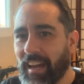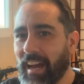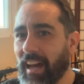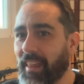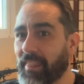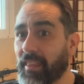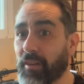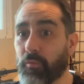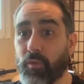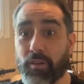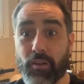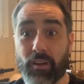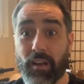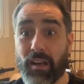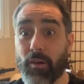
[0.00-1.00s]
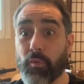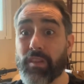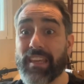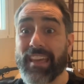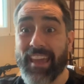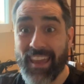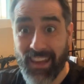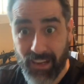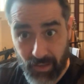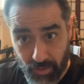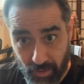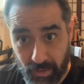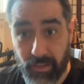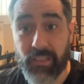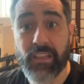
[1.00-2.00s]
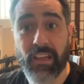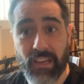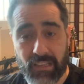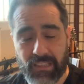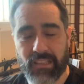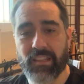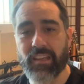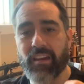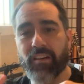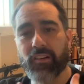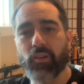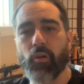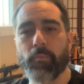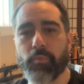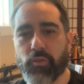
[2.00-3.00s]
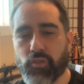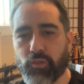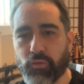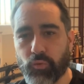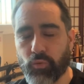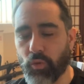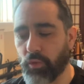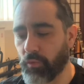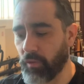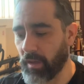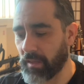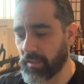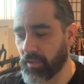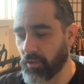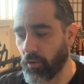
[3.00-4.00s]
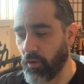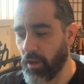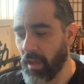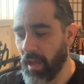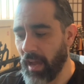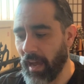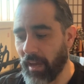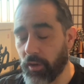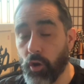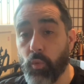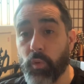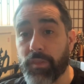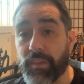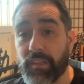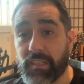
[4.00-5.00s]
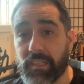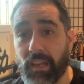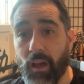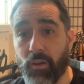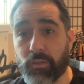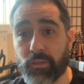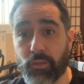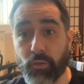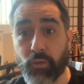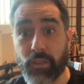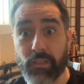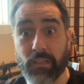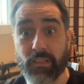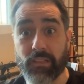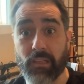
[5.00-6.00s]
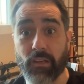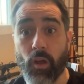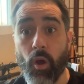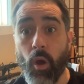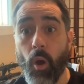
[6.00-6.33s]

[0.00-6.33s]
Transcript: and then we're gonna allow the air, yes, the air compression to do the rest. So I go with this sound, listen.